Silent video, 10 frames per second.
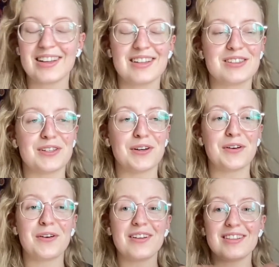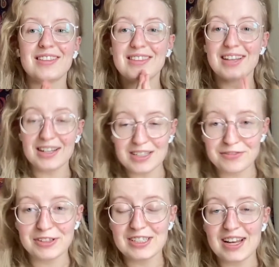So that is it
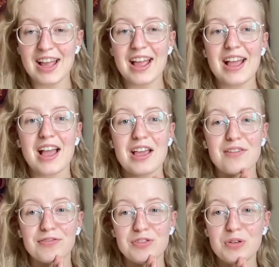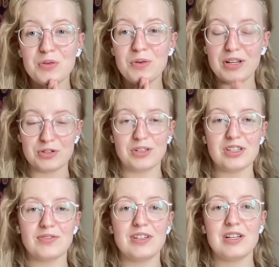for today. If you enjoyed
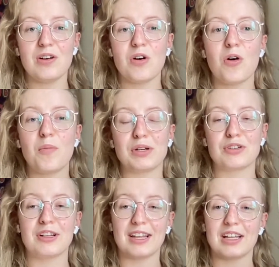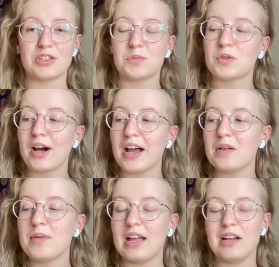this video, make sure to like and
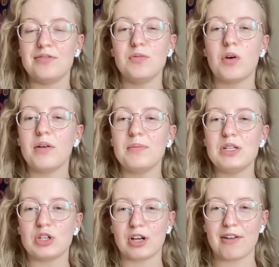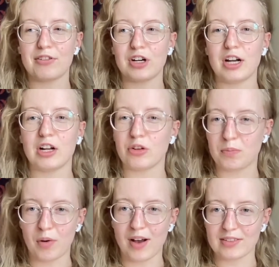subscribe. And if you want me to cover another
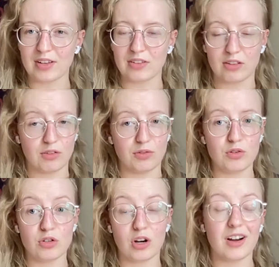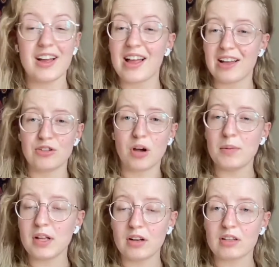process in the future, drop it
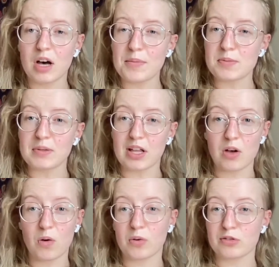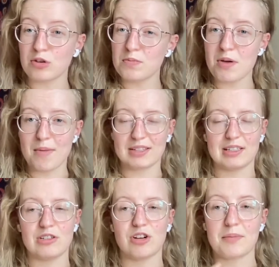down in the comments below or shoot me a
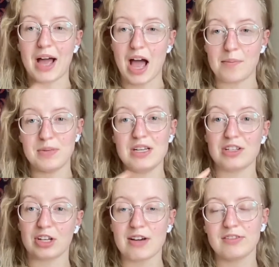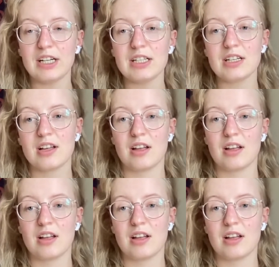message and I'm happy to cover it.